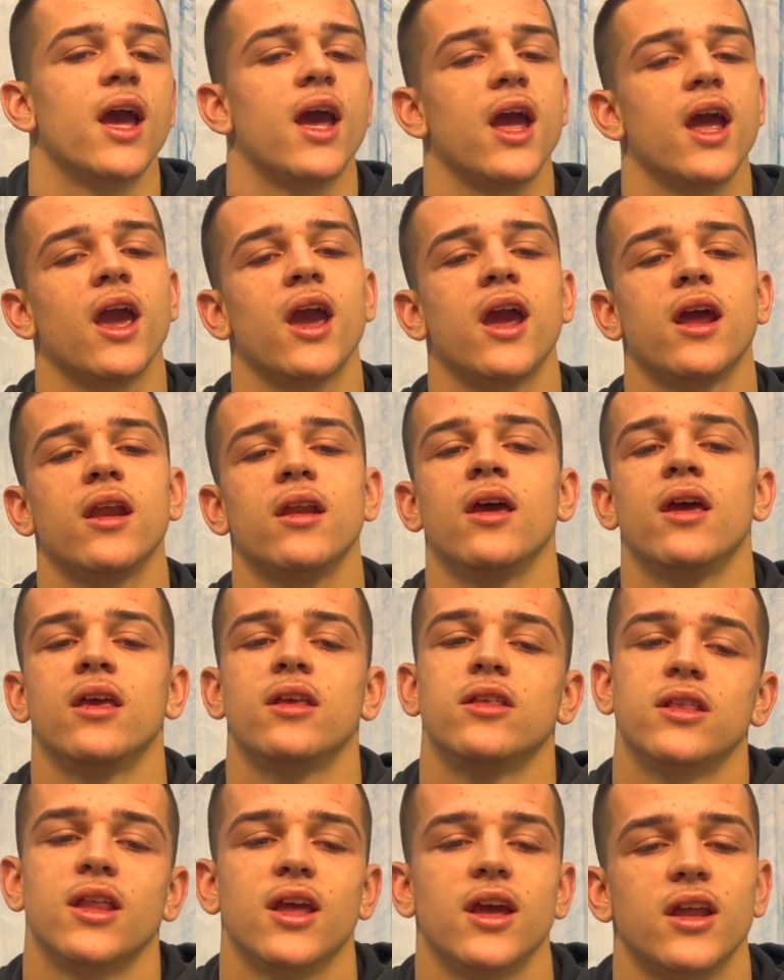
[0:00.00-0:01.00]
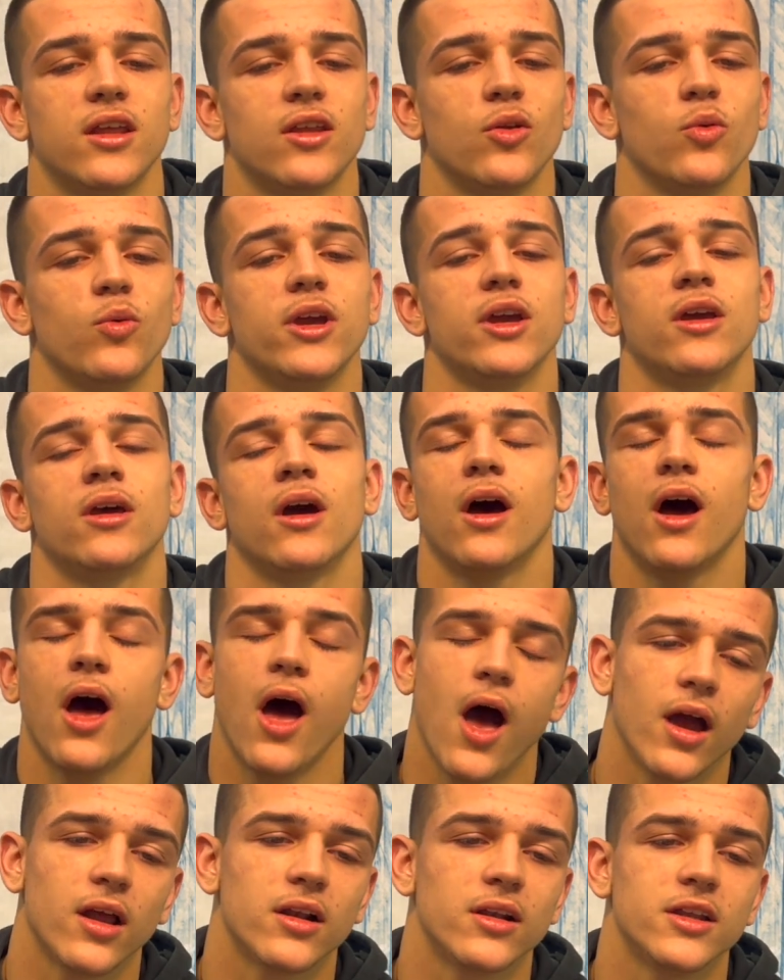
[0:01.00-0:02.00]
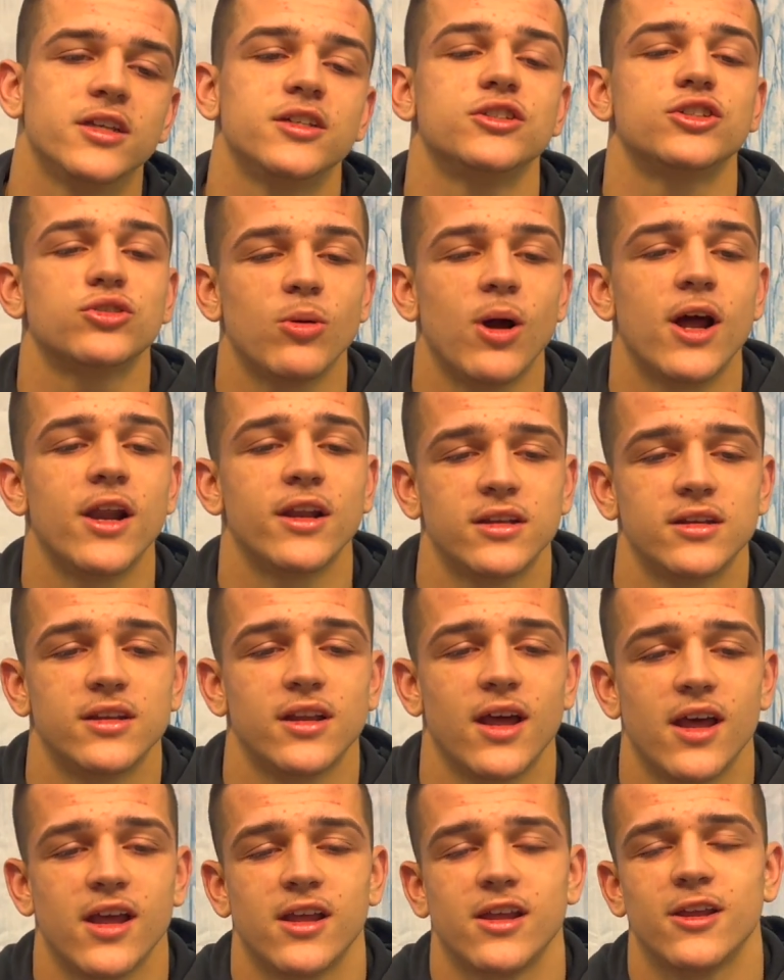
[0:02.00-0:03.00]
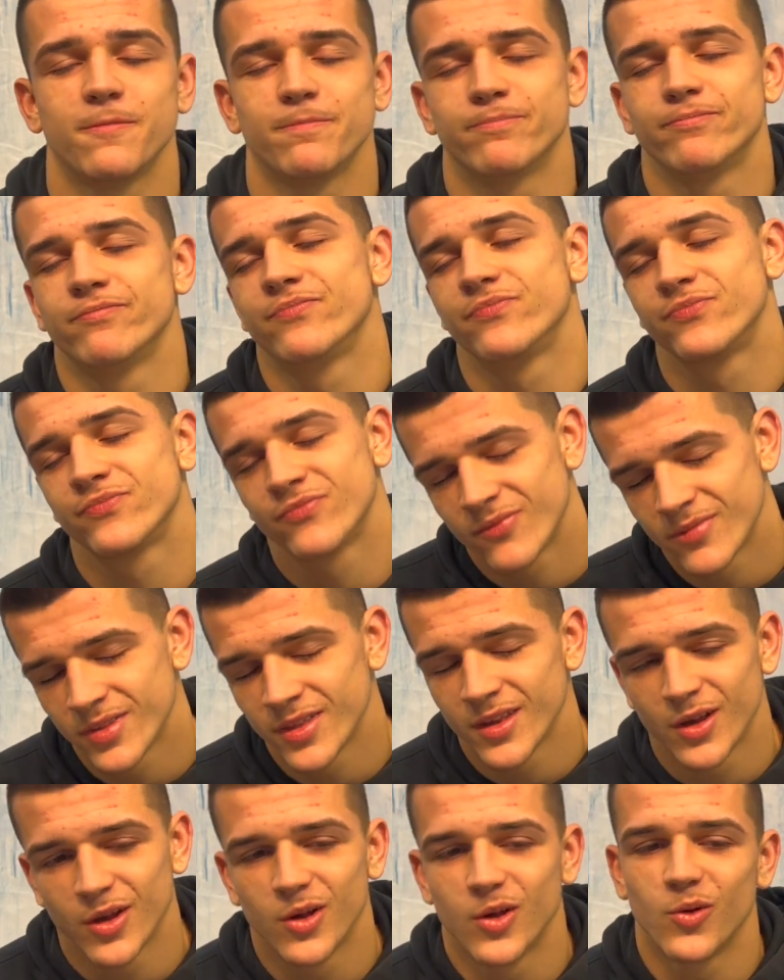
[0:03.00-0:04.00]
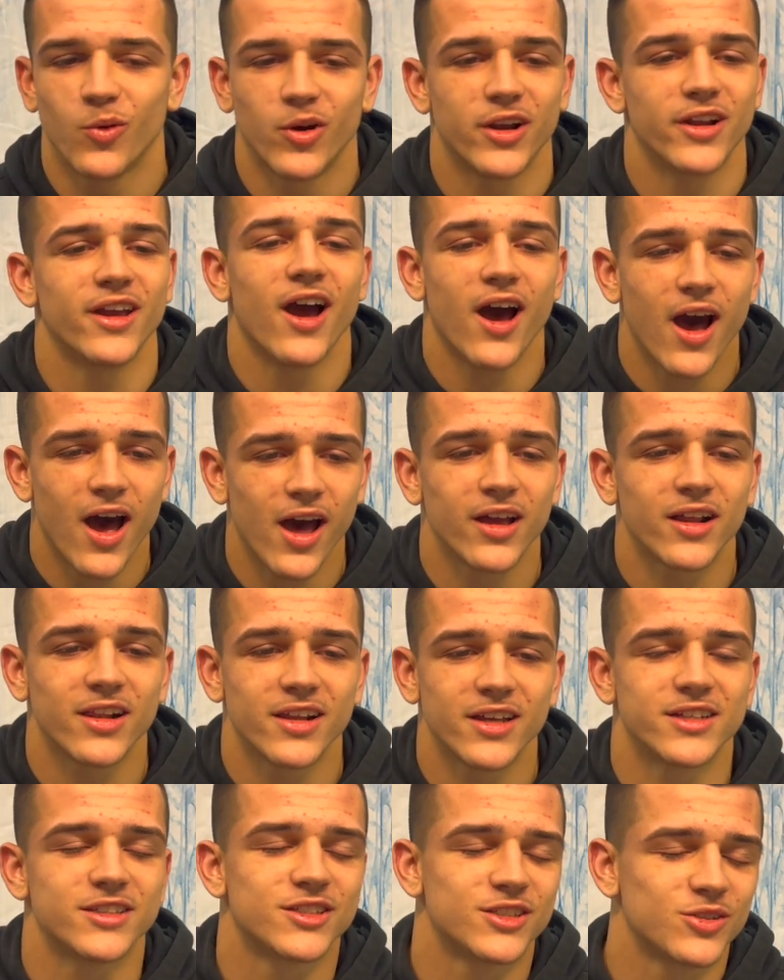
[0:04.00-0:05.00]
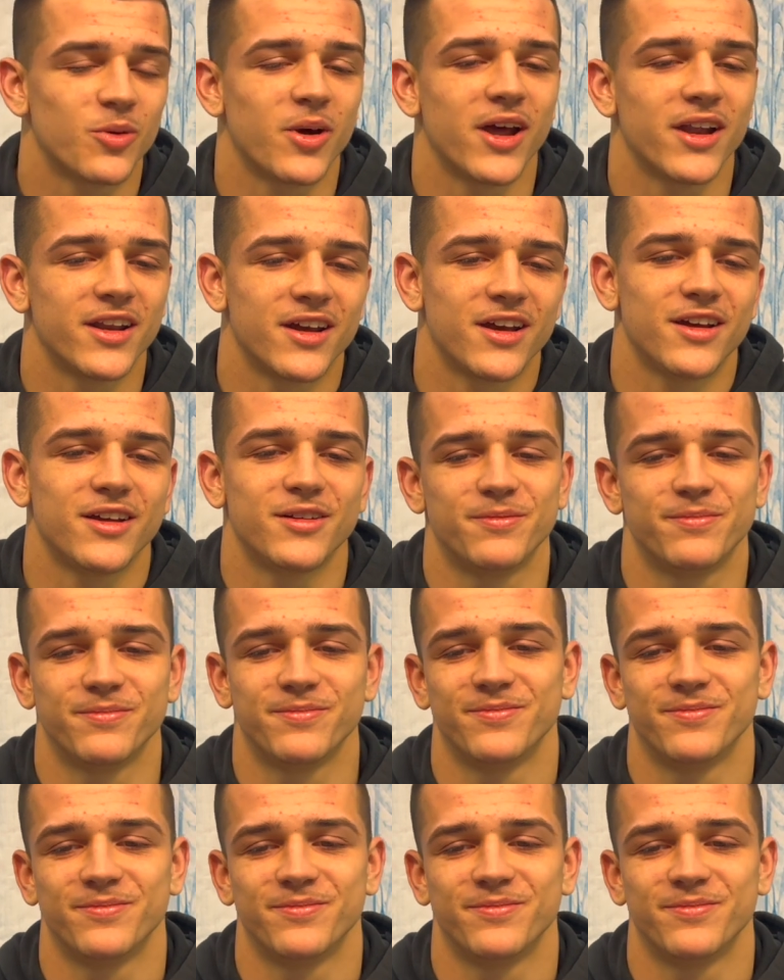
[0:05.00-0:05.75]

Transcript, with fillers: And the end of the week, ugly sweater day. Wear your ugliest sweater.